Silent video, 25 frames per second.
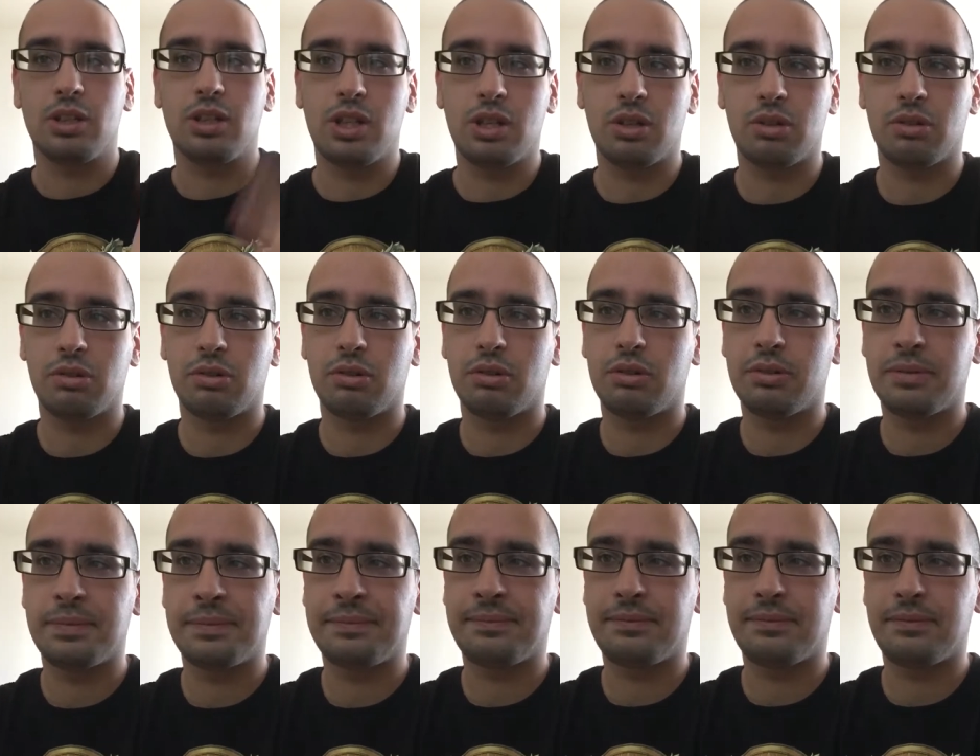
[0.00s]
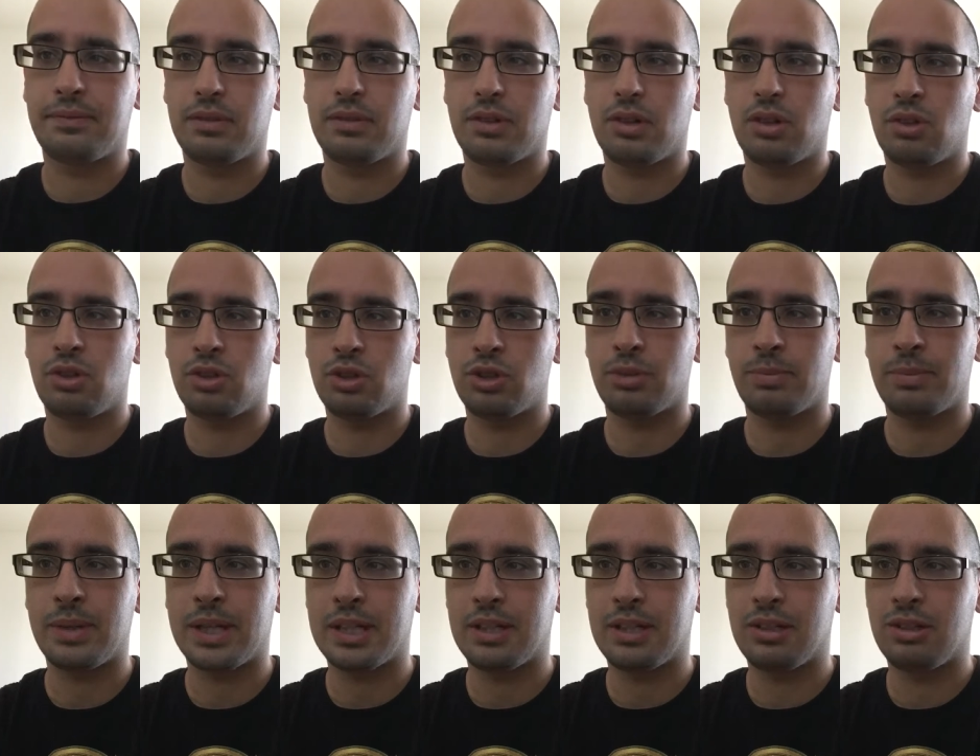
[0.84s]
to
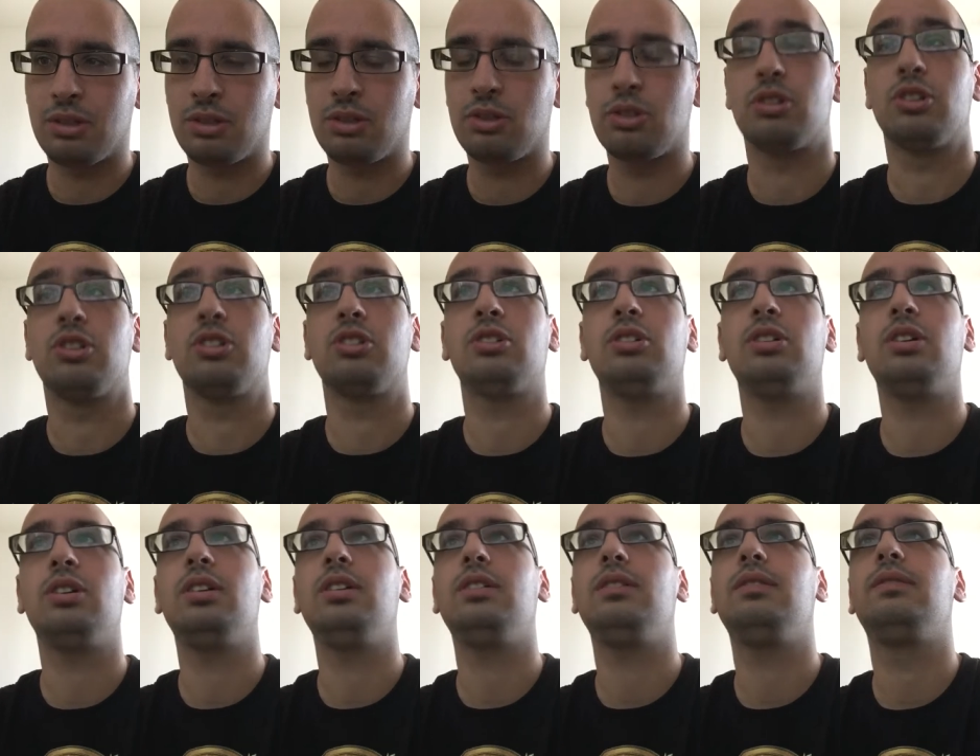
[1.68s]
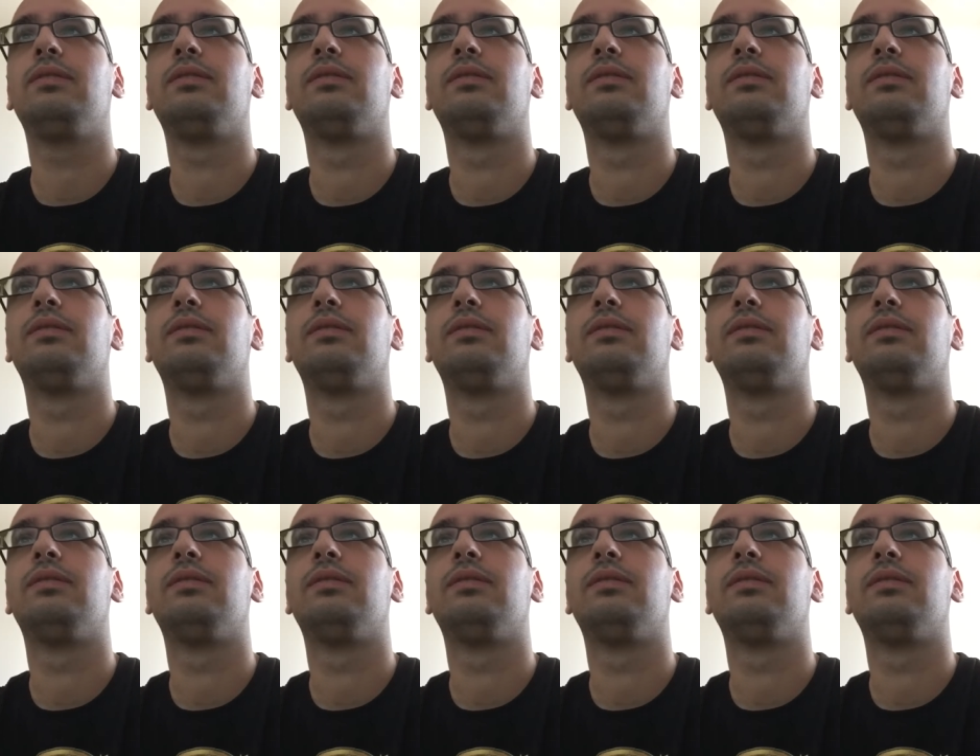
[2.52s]
Ottoman control.